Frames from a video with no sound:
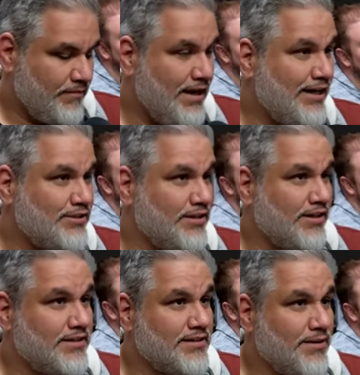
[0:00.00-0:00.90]
I actually thought
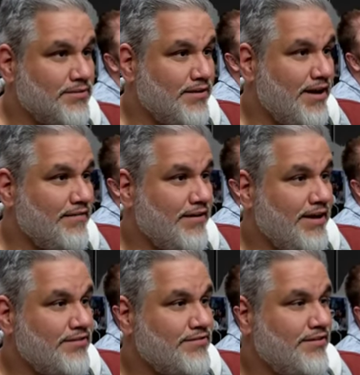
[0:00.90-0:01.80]
this guy was going to have
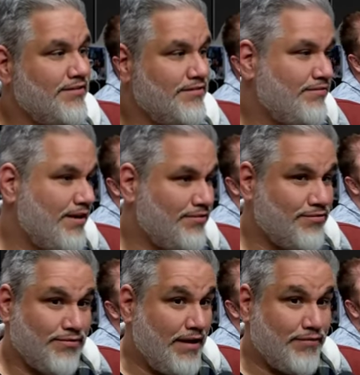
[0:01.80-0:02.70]
haste because
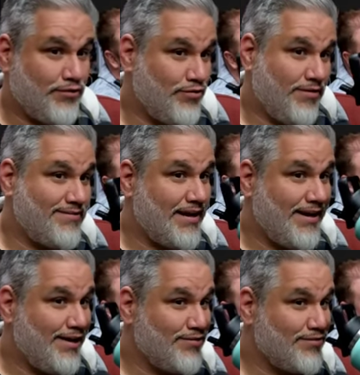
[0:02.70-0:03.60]
I've it's always had
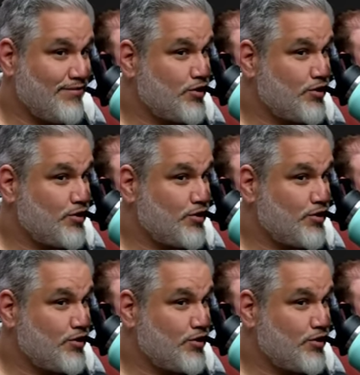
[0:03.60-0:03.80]
haste.